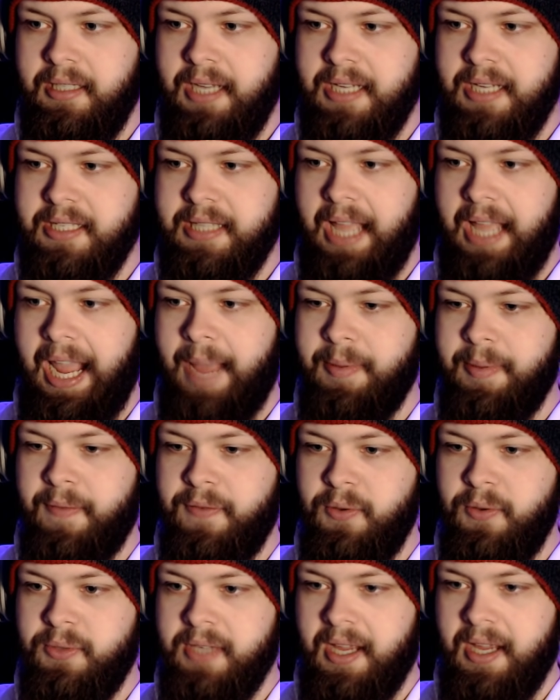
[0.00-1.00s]
got stabbed a
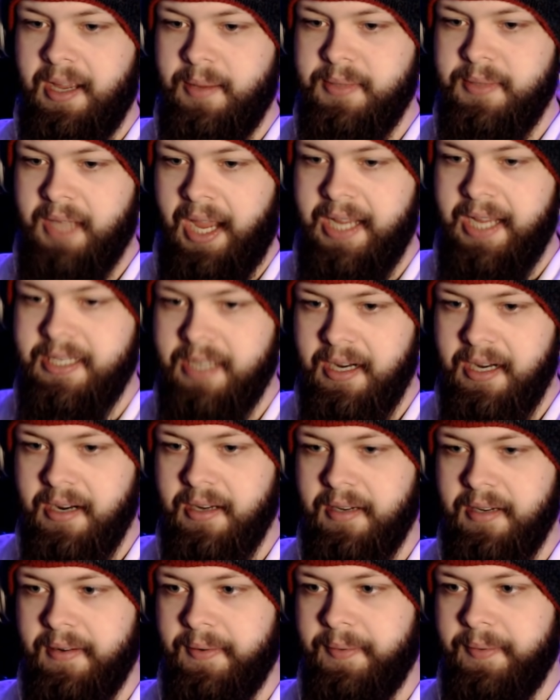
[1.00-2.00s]
few times. Hey,
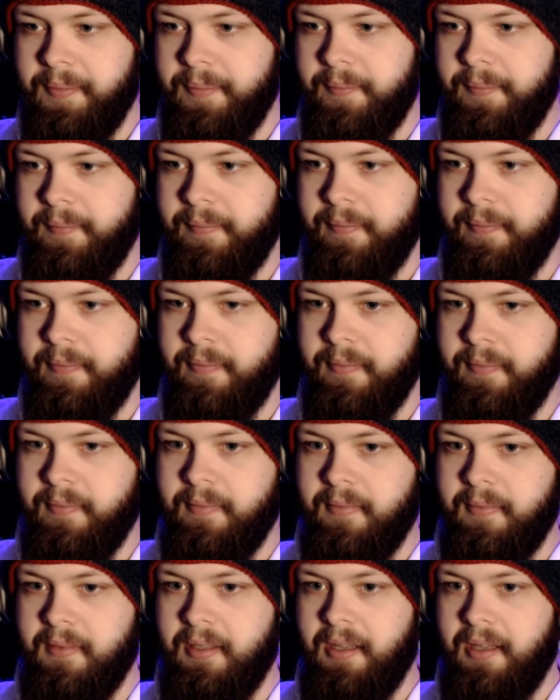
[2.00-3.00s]
Derek,
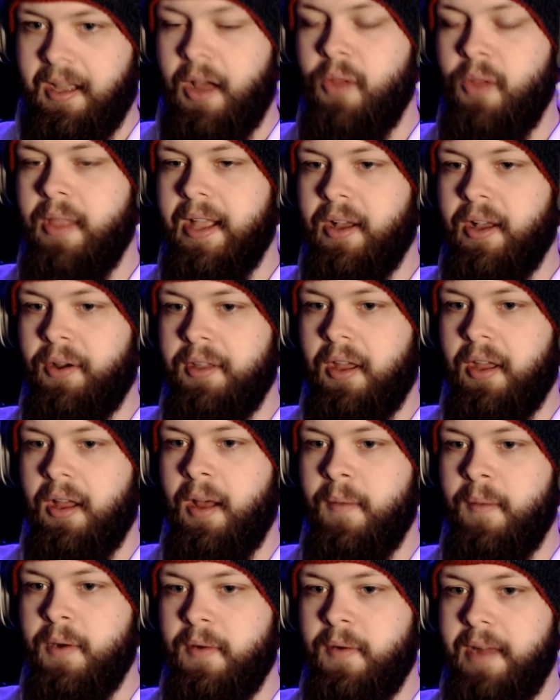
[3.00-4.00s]
I don't like all y'all
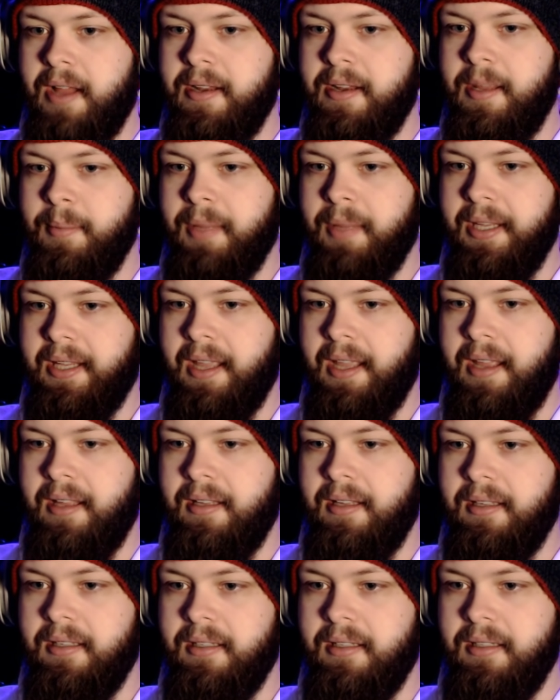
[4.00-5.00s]
hovering around him like that.